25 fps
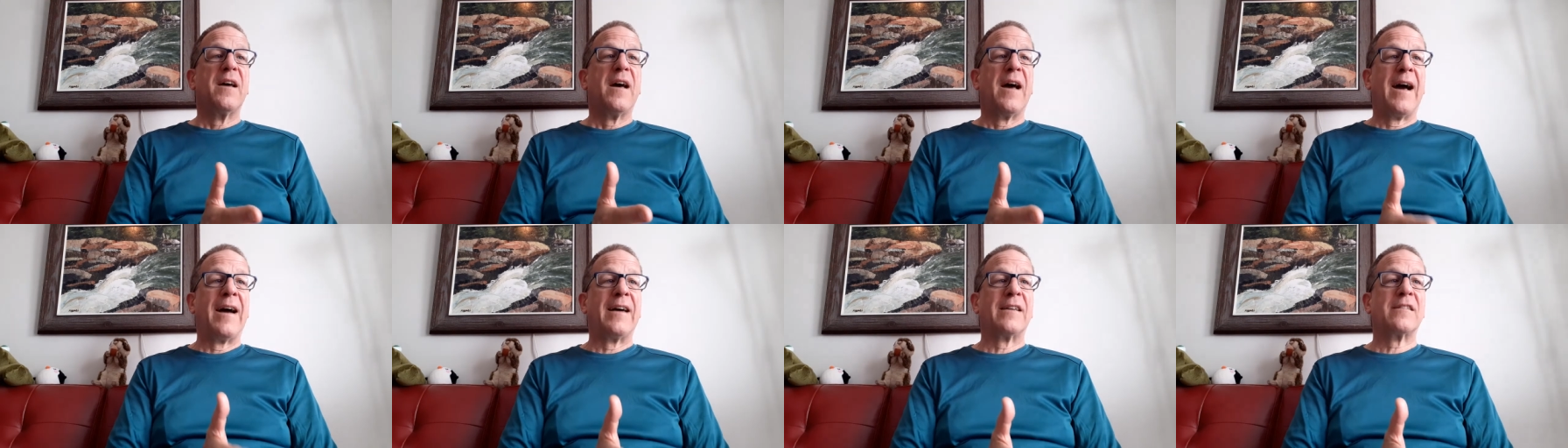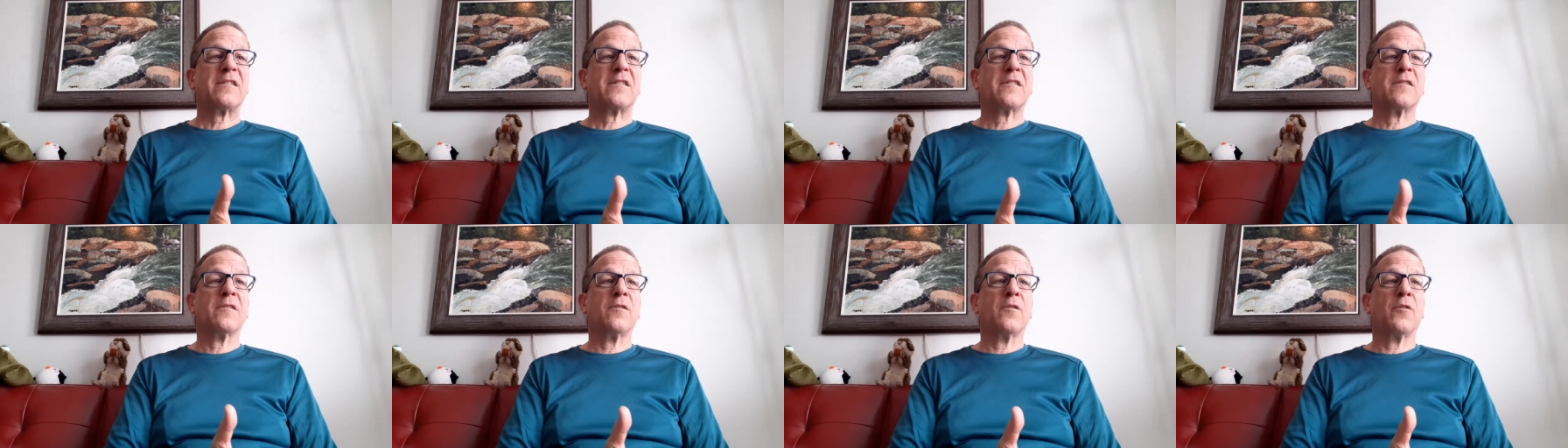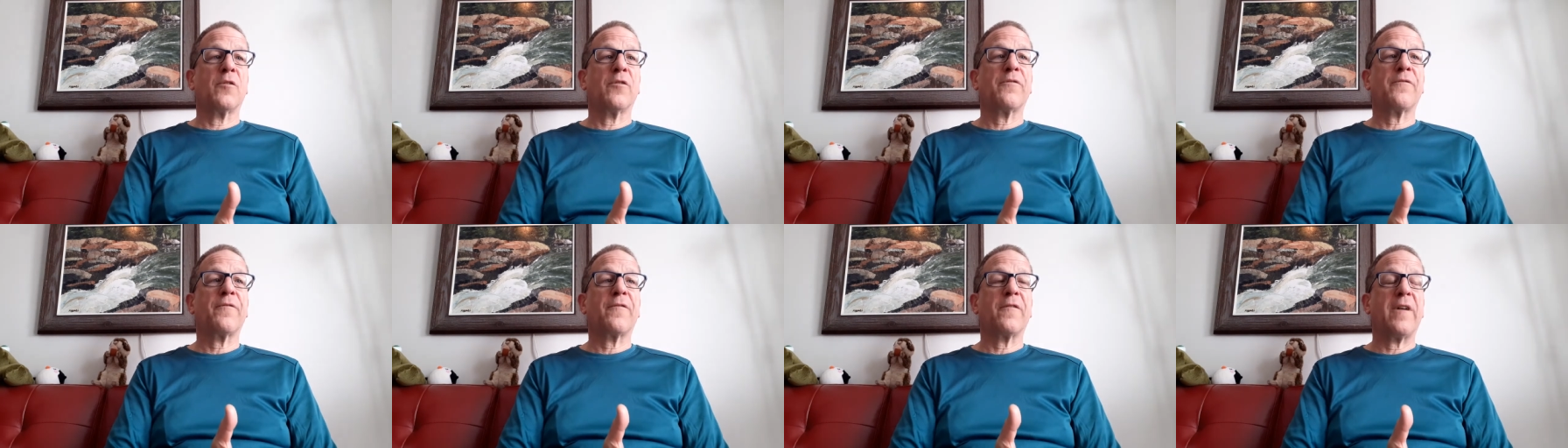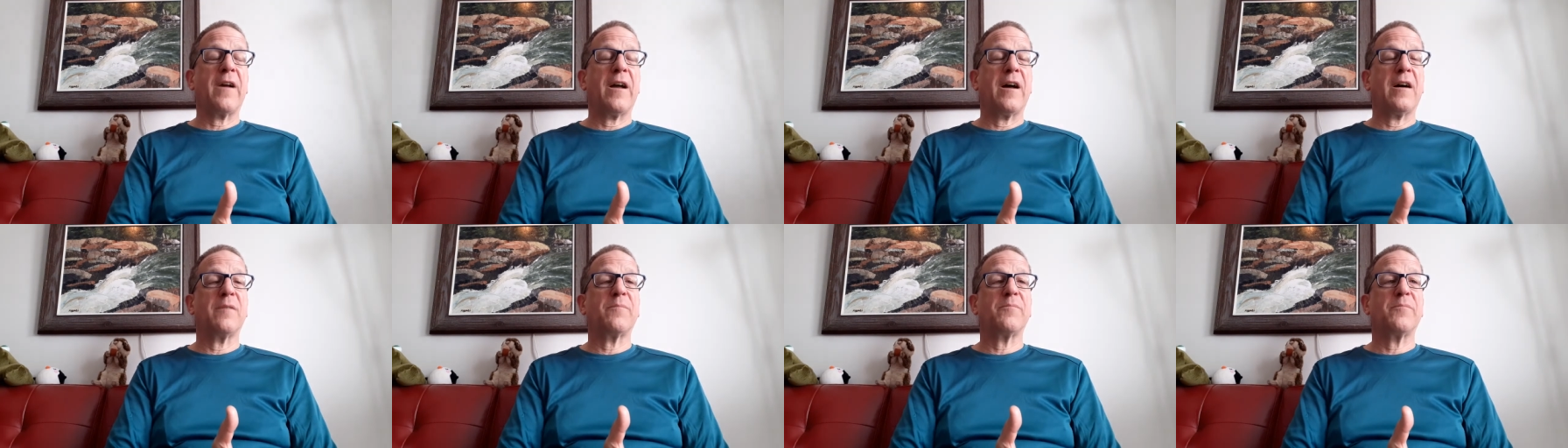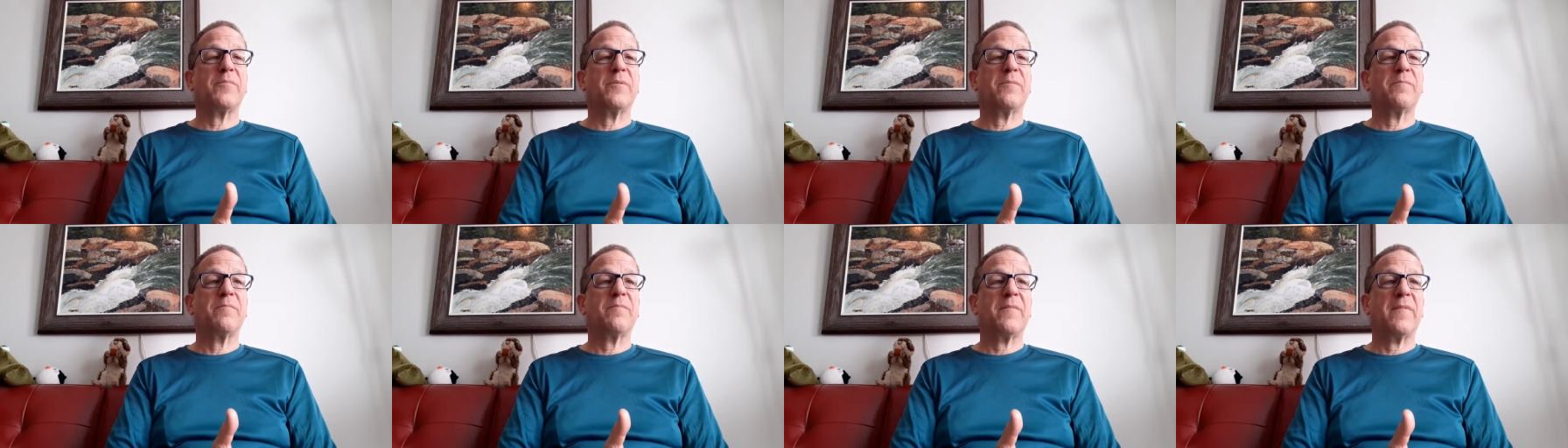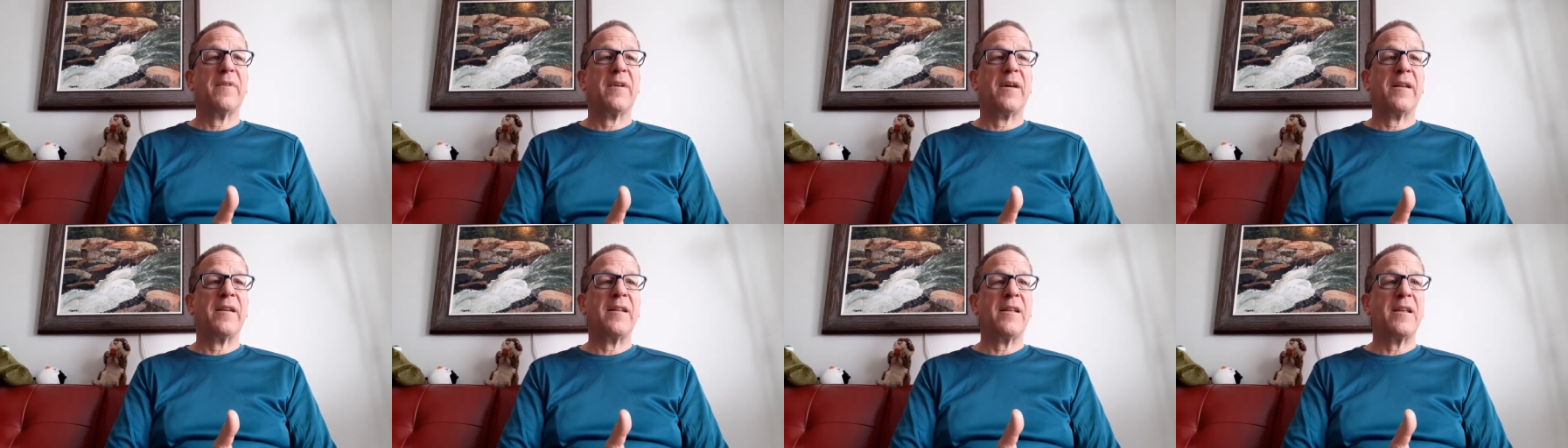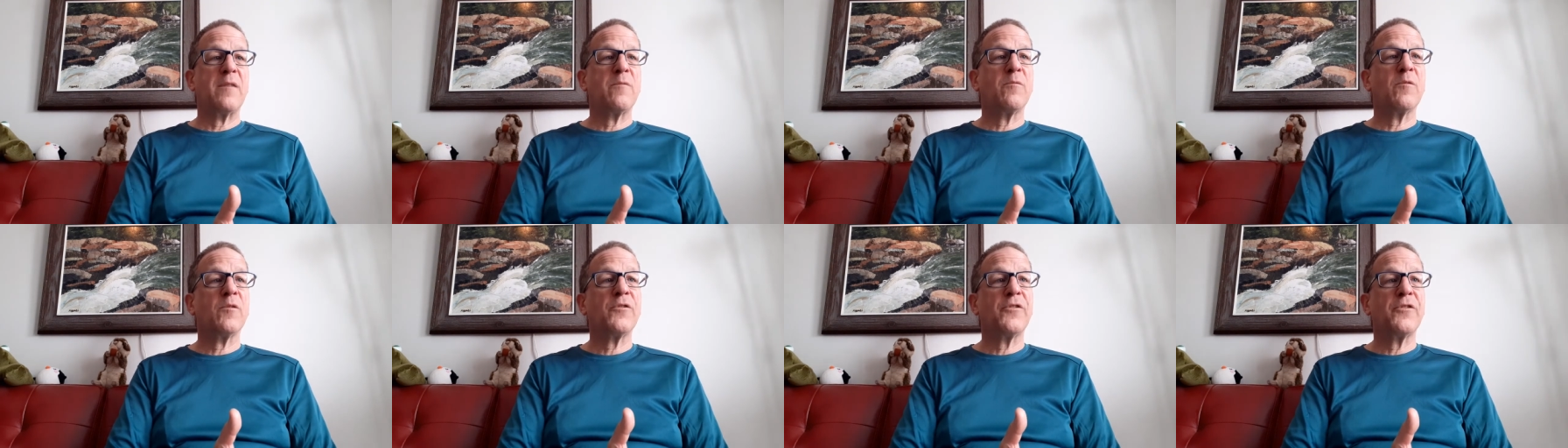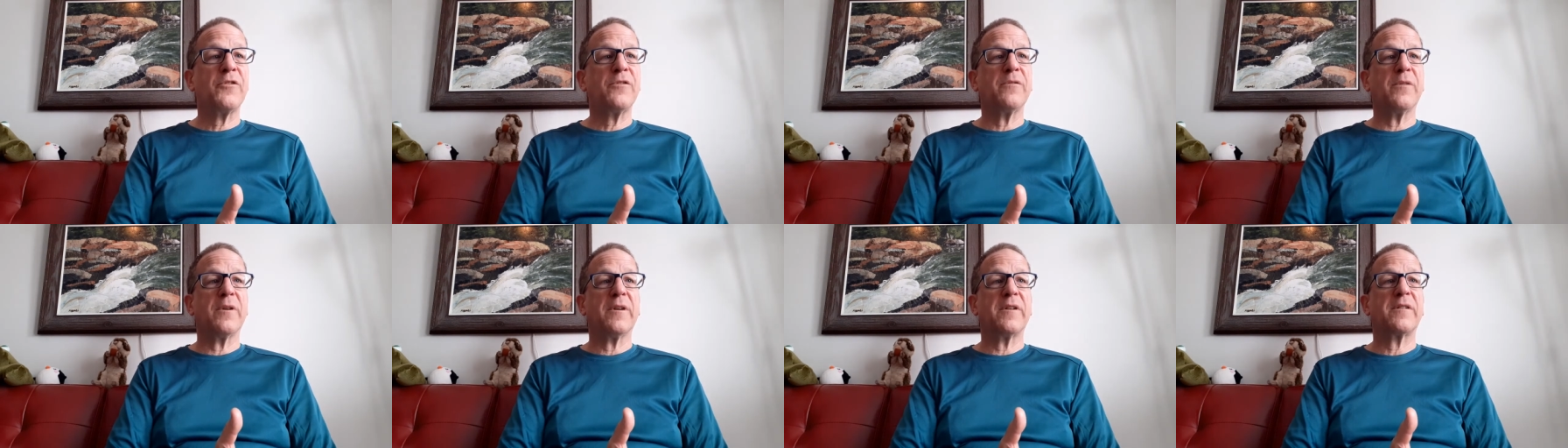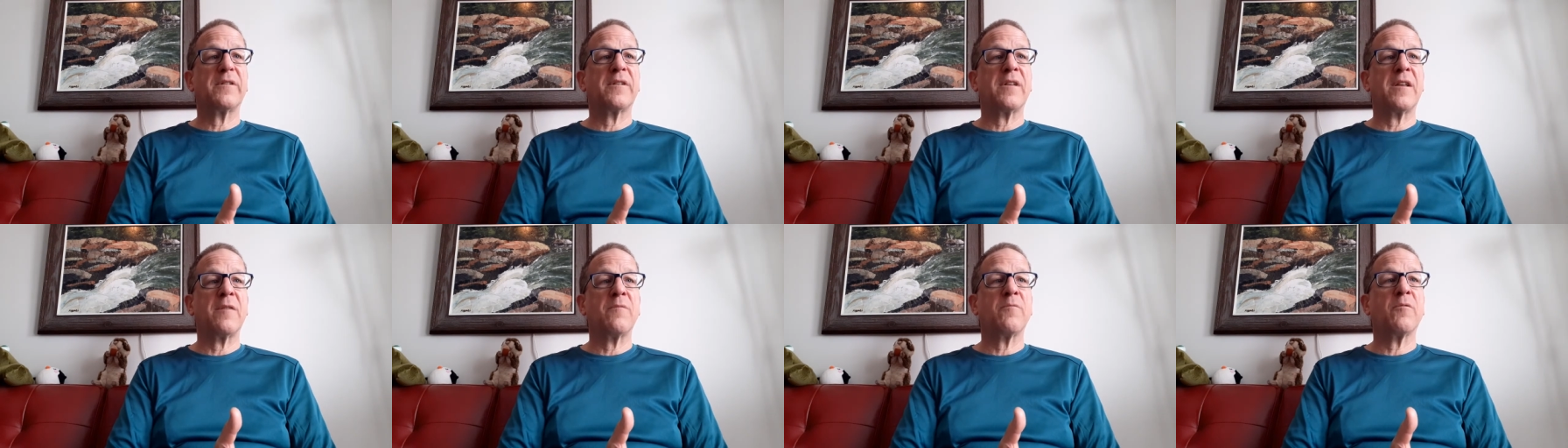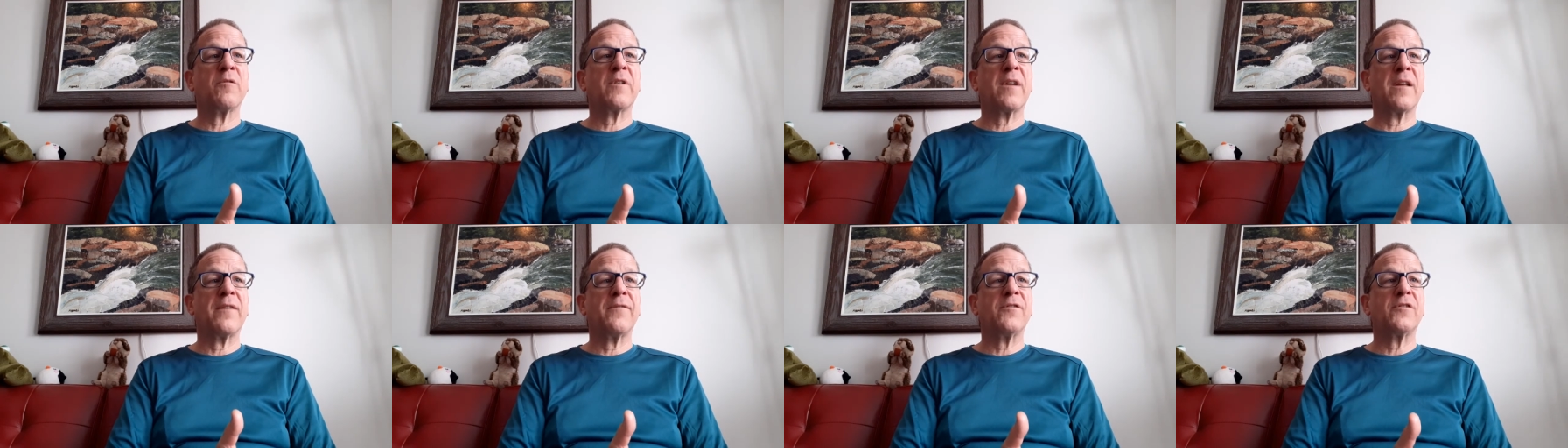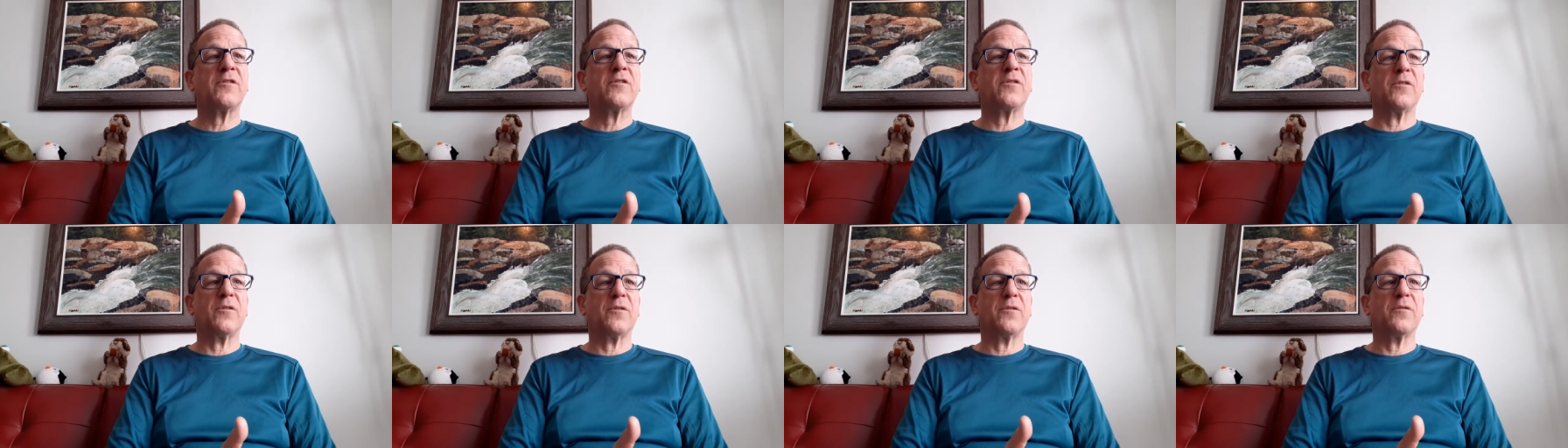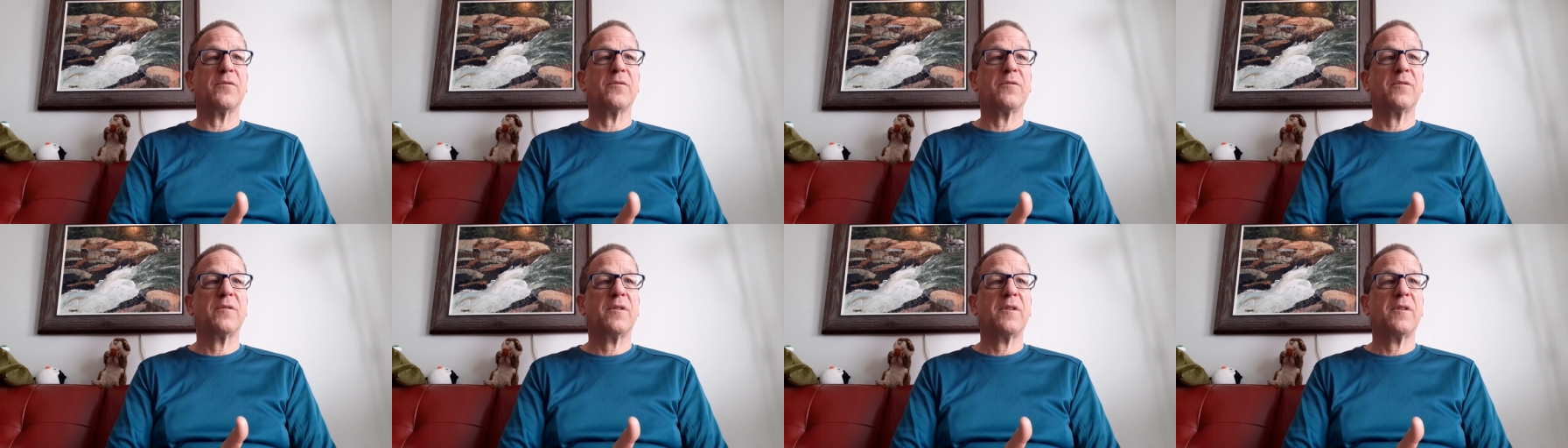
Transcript: ask the Lord for help, and He will do it. He will give it to you.